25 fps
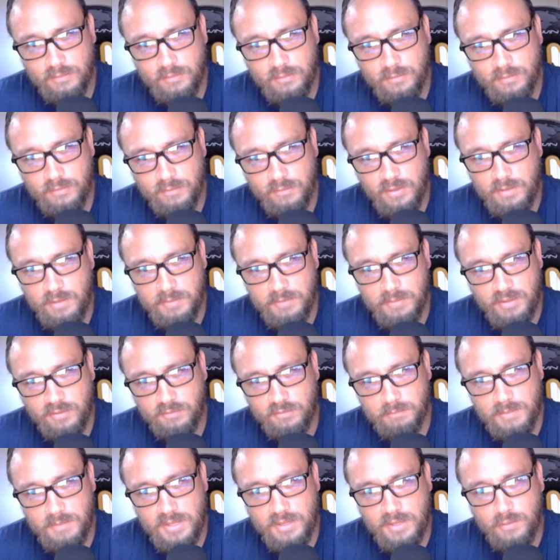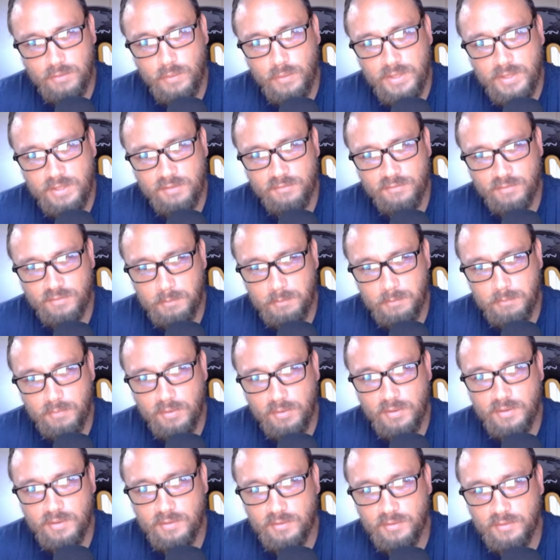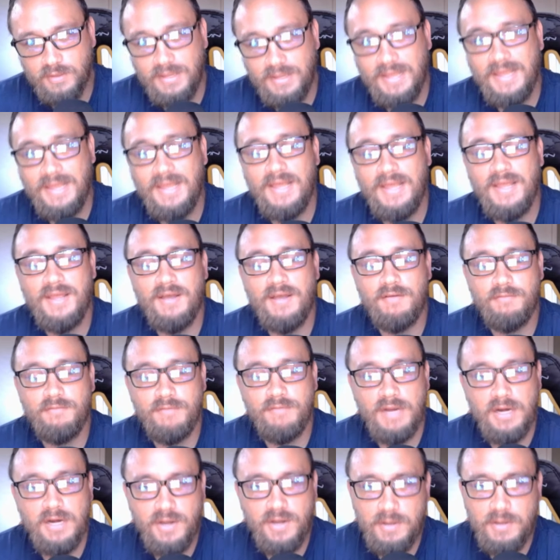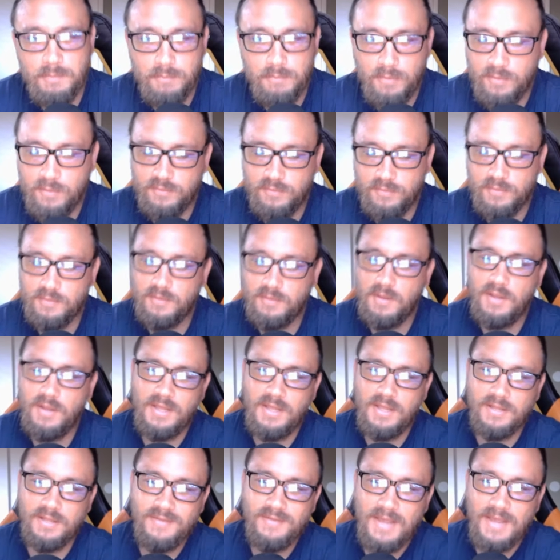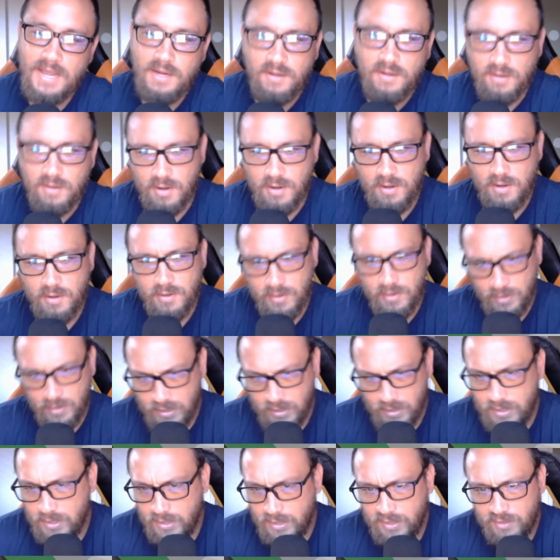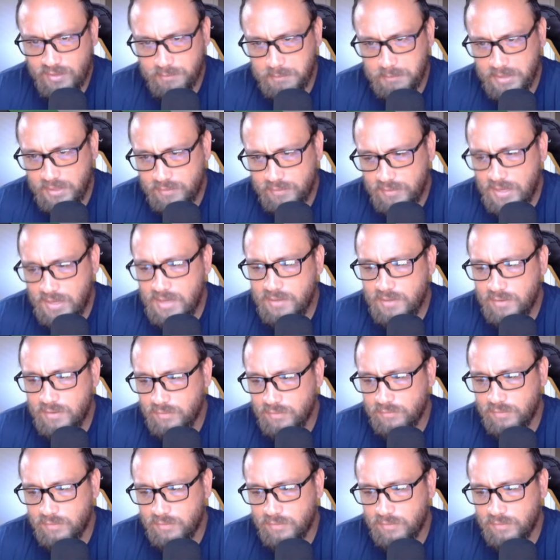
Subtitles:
right? Because my queen is a very important attacker in my attack here, so